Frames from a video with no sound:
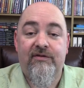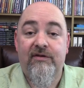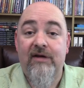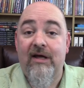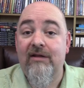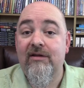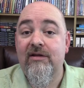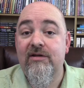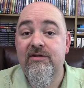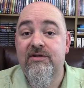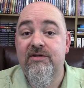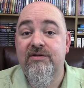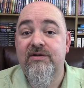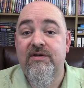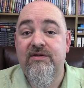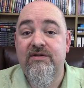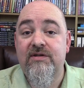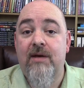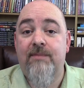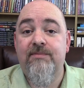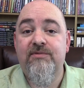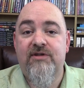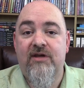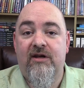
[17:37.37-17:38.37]
Knowledge is a
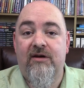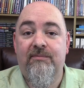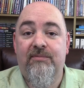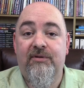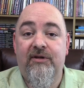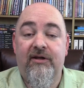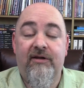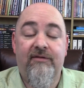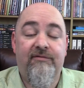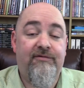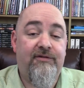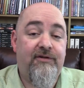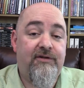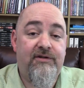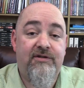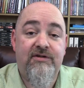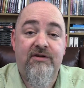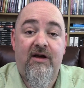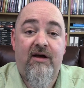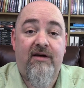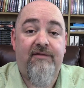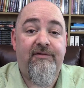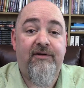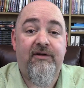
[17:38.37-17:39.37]
subset of belief.
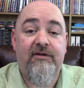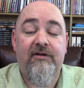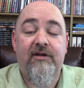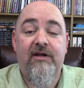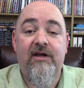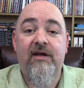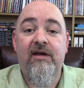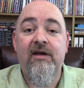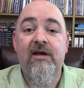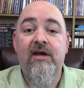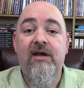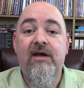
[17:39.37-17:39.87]
Philosophically,